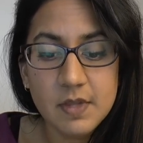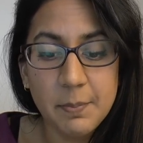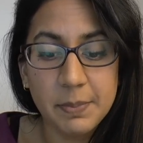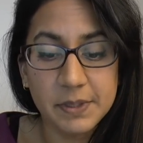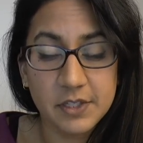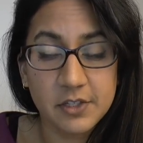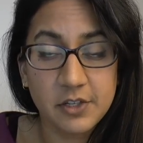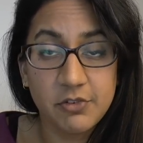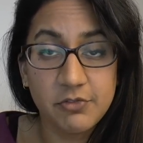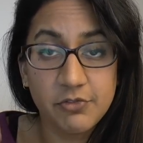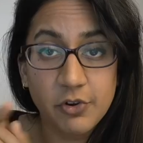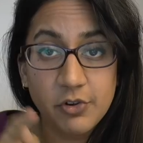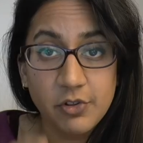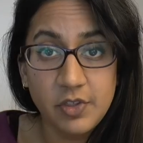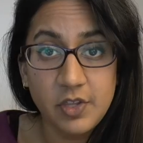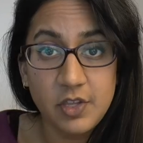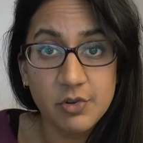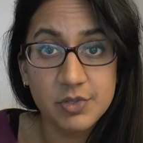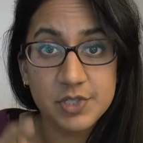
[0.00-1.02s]
But the
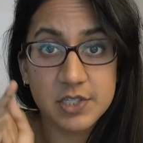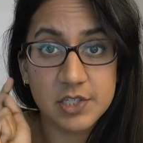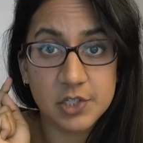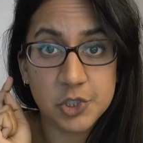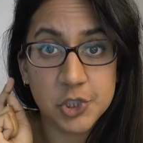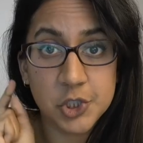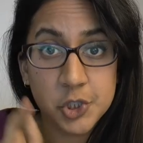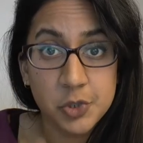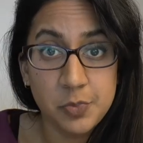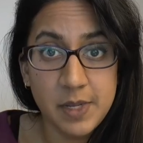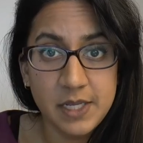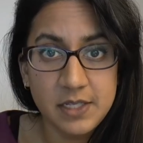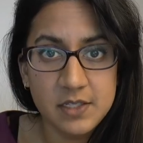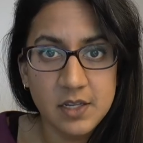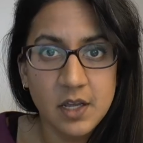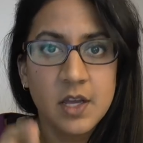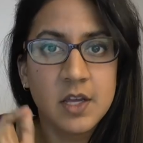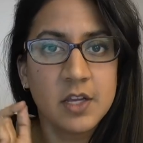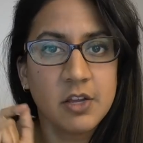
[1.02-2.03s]
converter they use is a
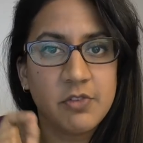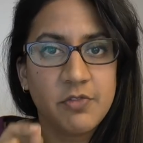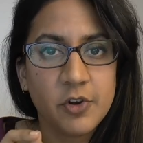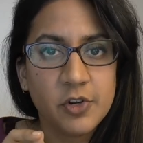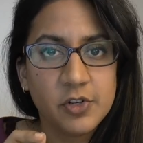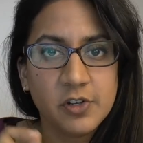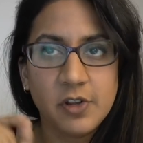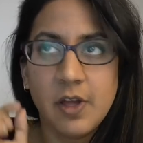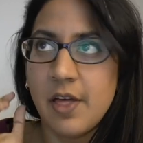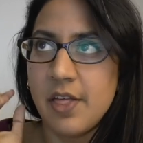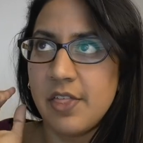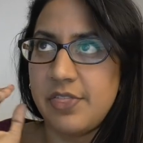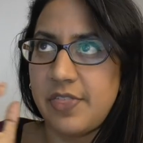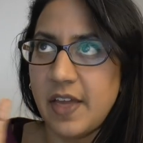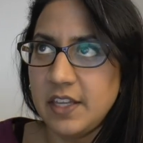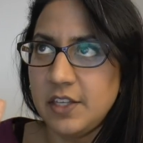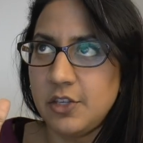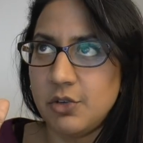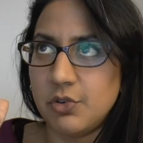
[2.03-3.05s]
Schmidt converter.
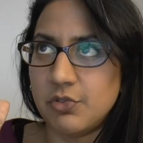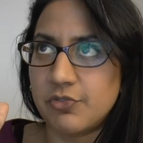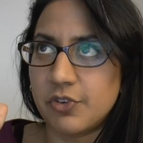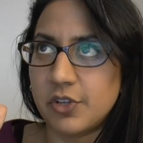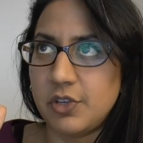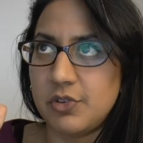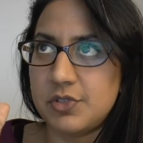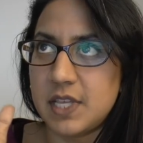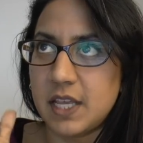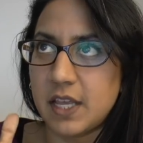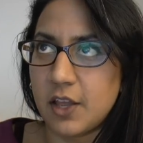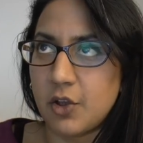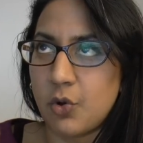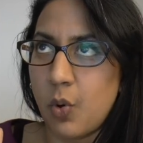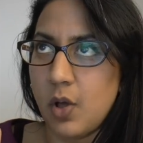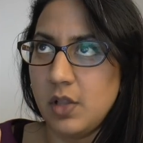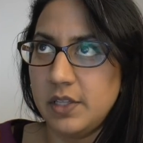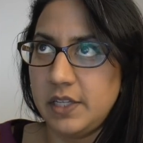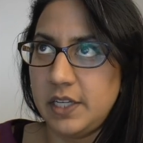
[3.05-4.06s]
Thank you for using a
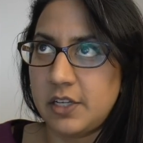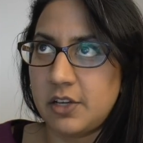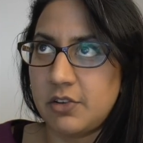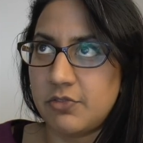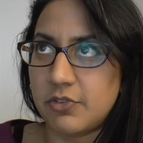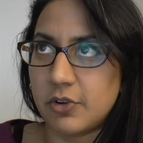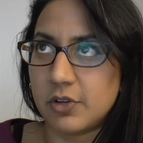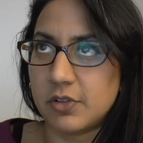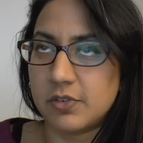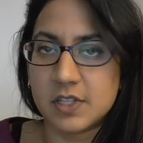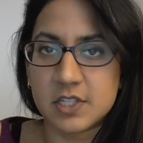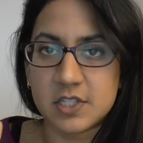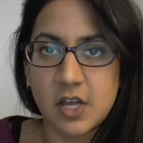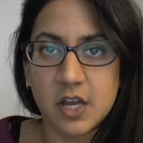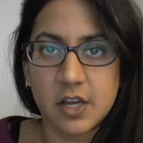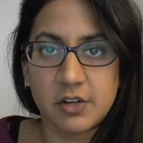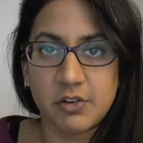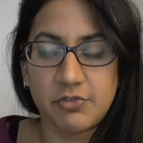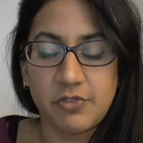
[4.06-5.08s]
quality converter that's
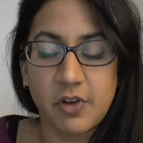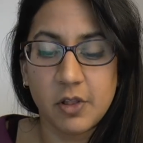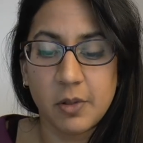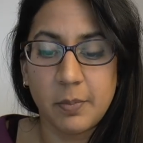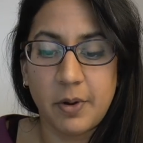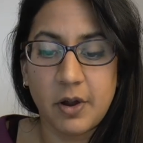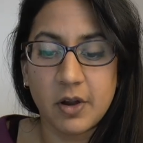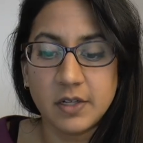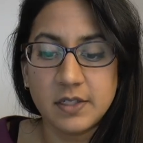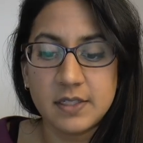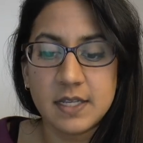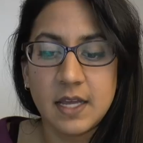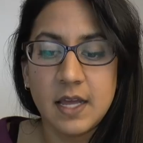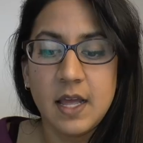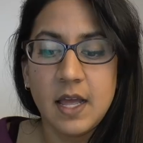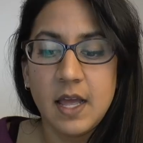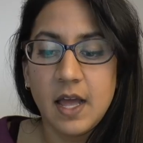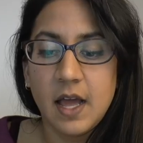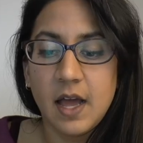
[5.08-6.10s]
not going to fall apart.
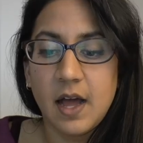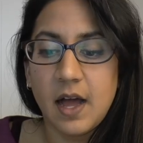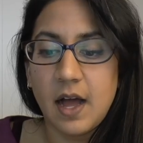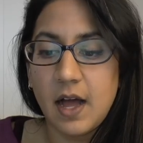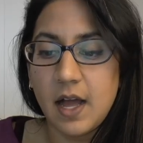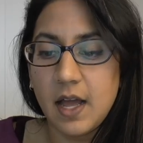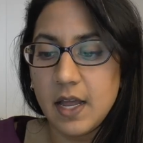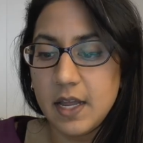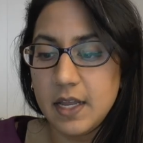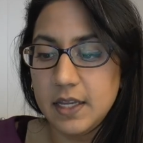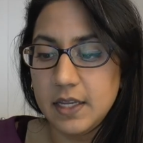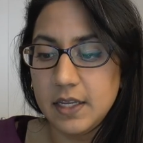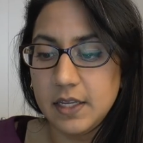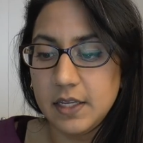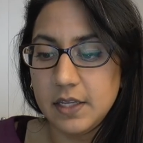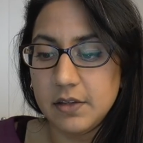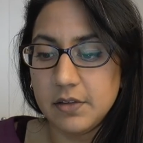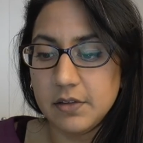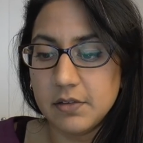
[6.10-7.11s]

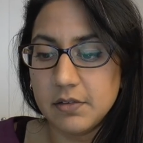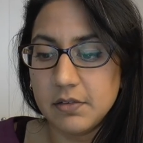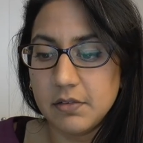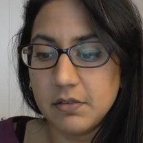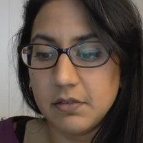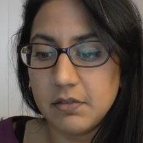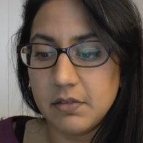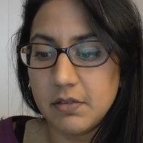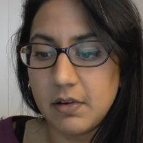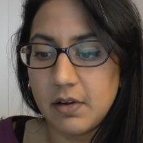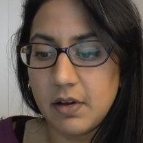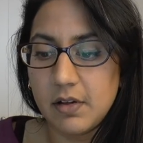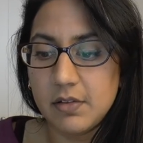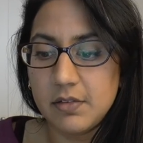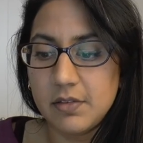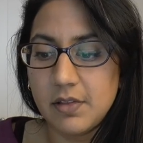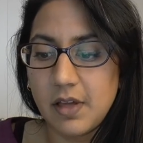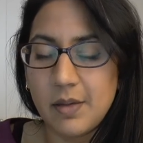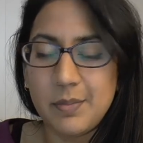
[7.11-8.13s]
I
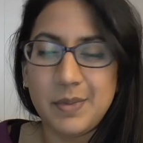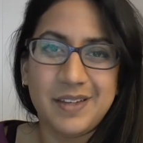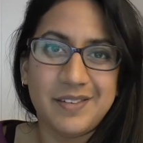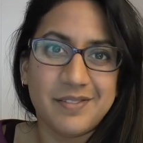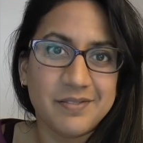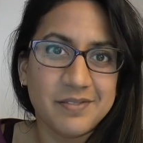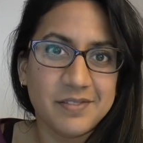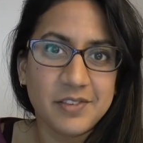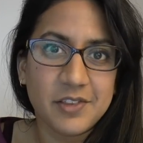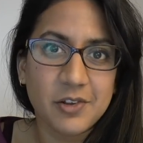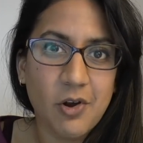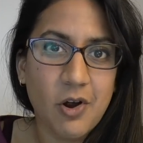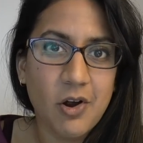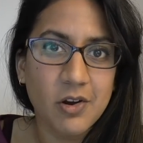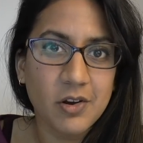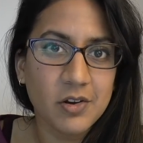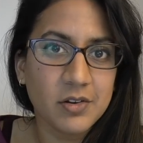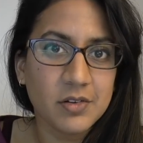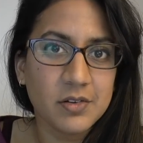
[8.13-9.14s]
mean, there
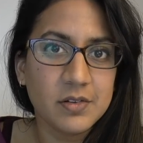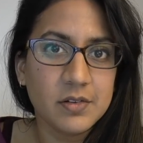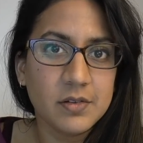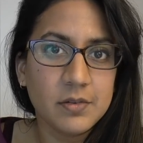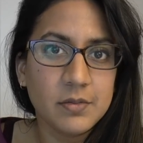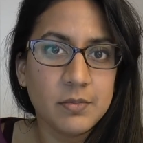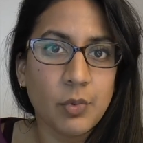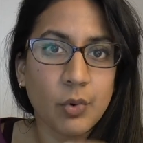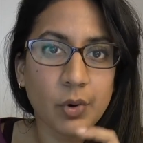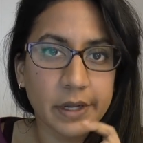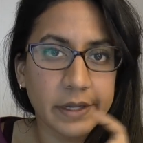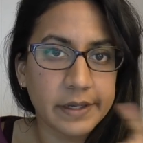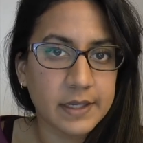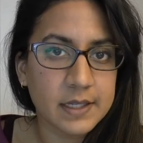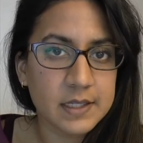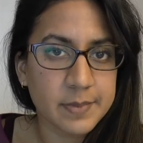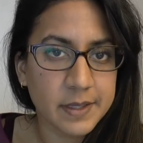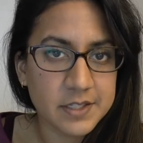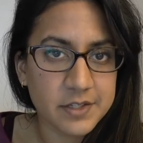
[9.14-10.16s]
are more
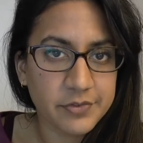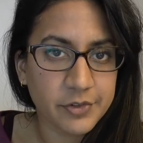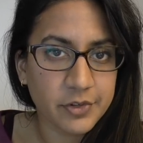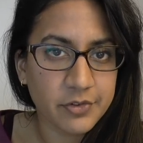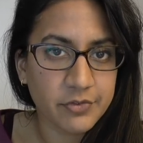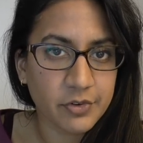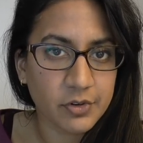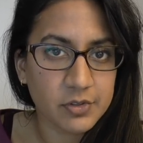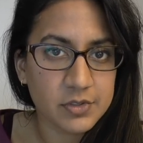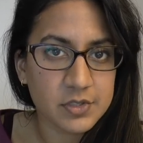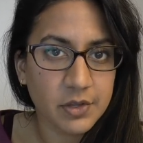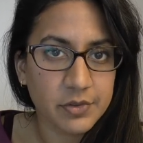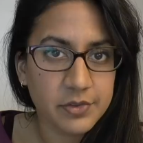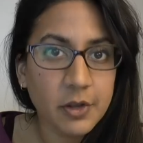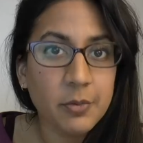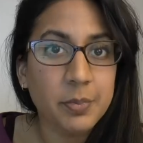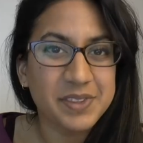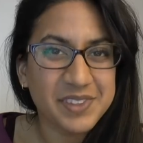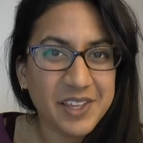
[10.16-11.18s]
inexpensive converters out
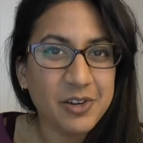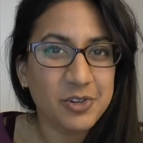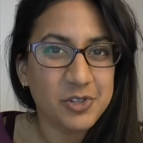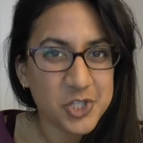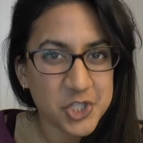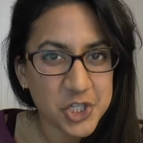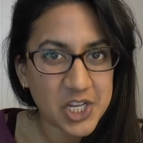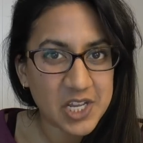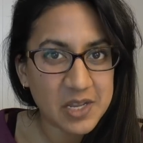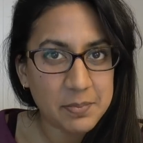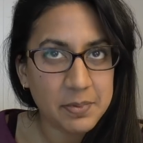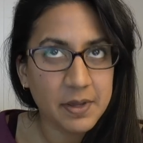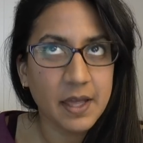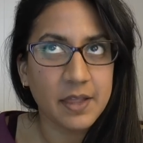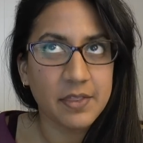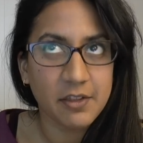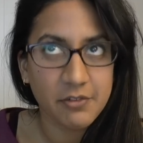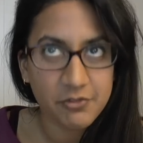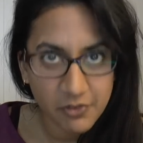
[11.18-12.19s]
there, but they are cheap
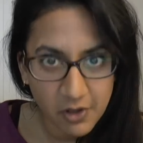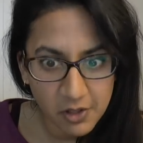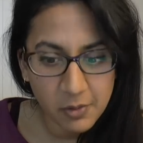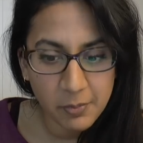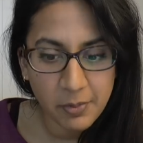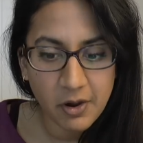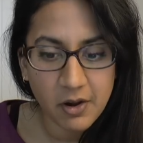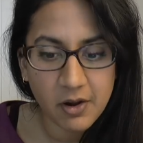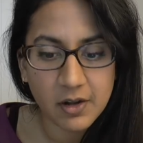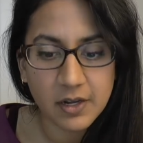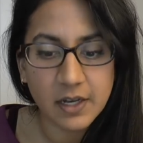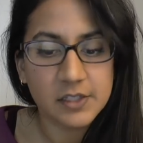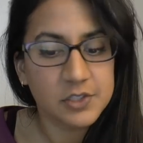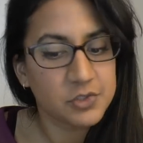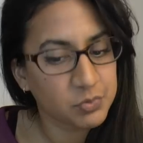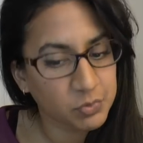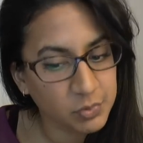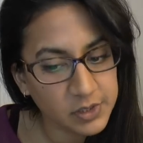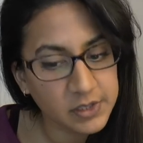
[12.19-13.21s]
and they fall apart and
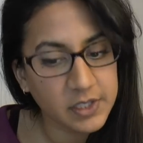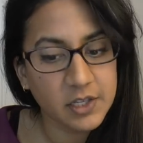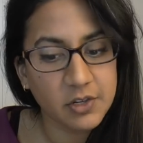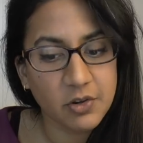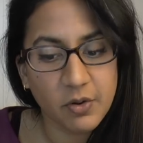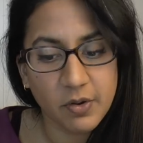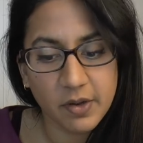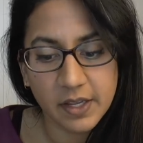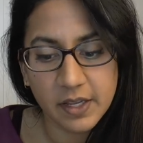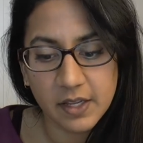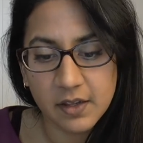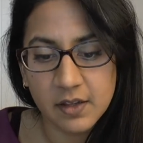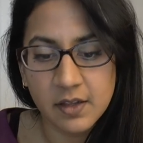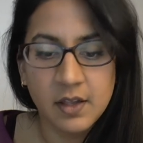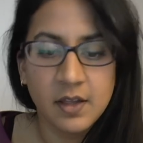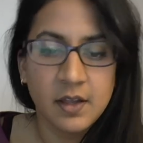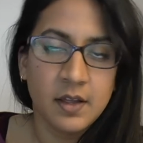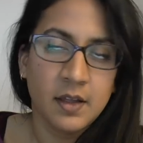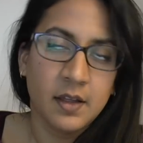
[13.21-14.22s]
it's really annoying.